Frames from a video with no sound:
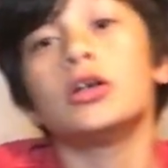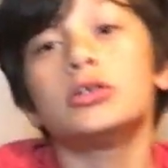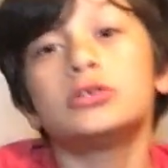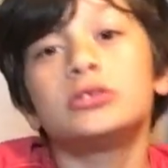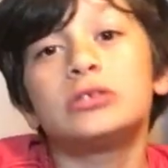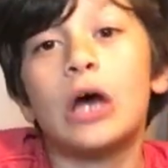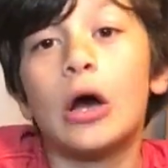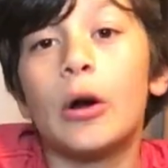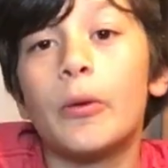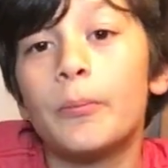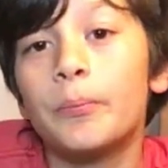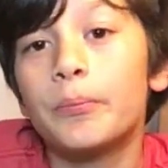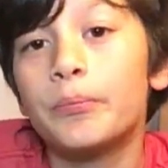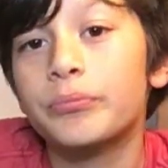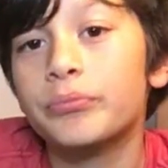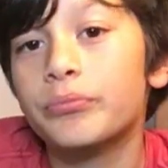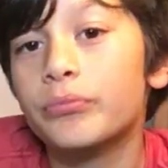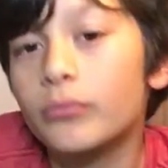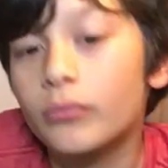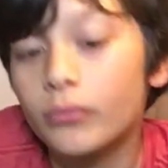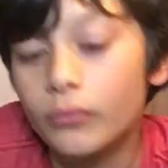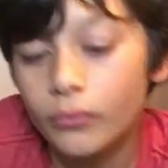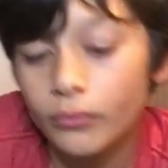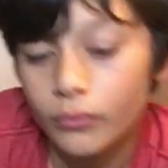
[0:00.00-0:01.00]
So,
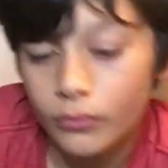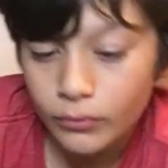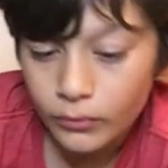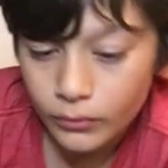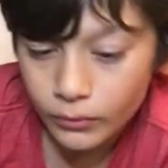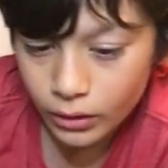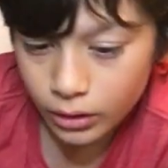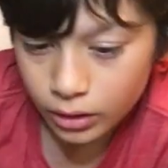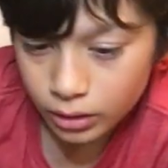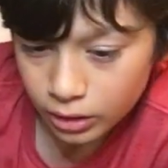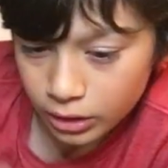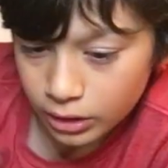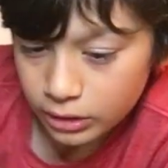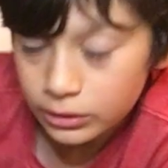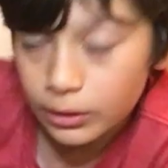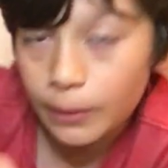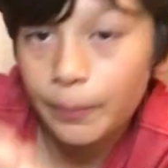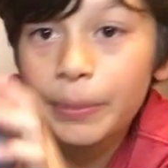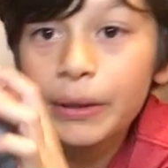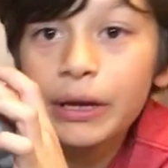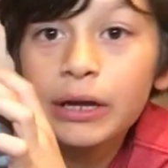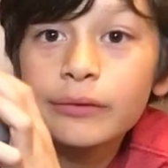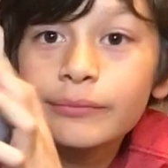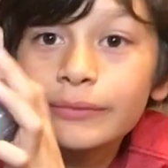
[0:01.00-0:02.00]
the
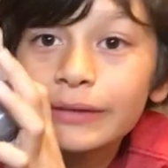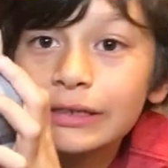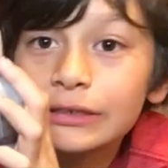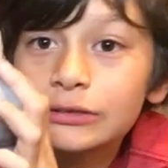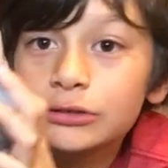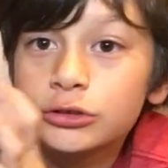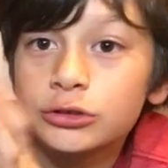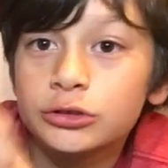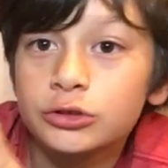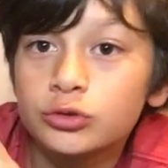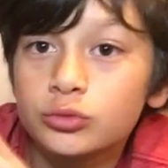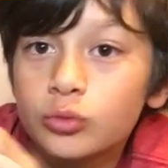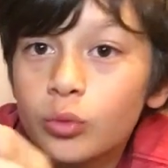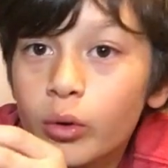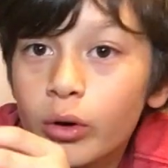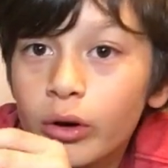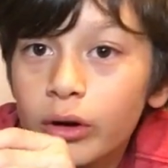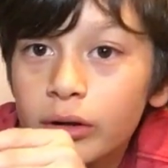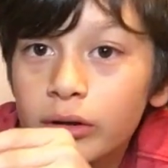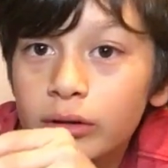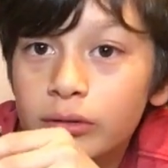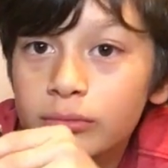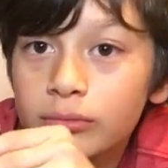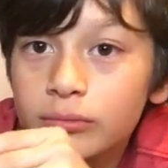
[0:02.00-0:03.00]
Pink Ranger
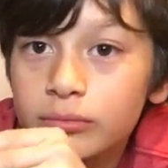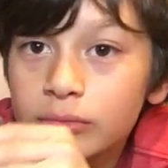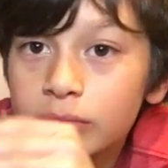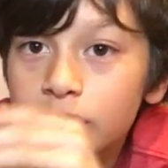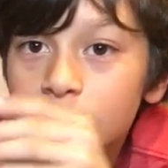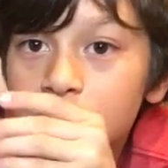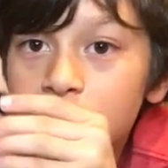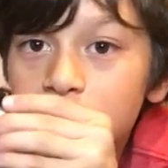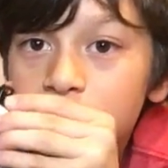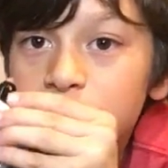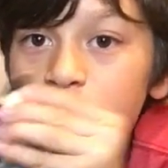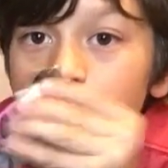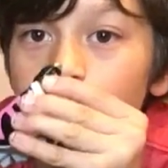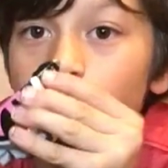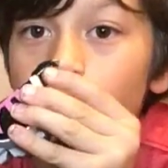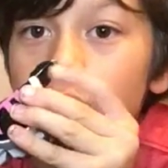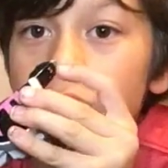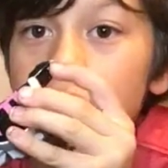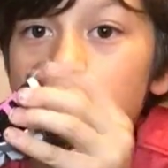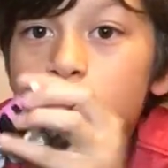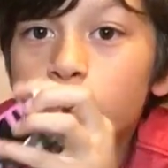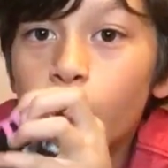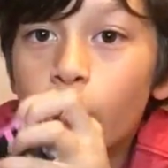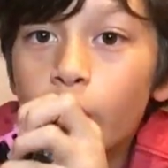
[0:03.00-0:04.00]
Zord is the only
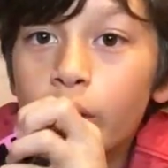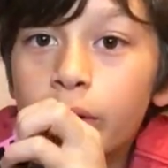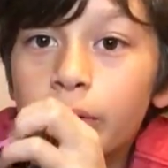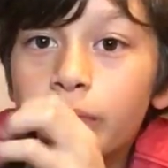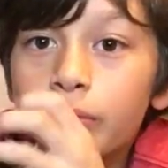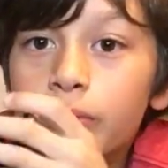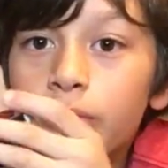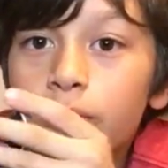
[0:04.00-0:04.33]
Zord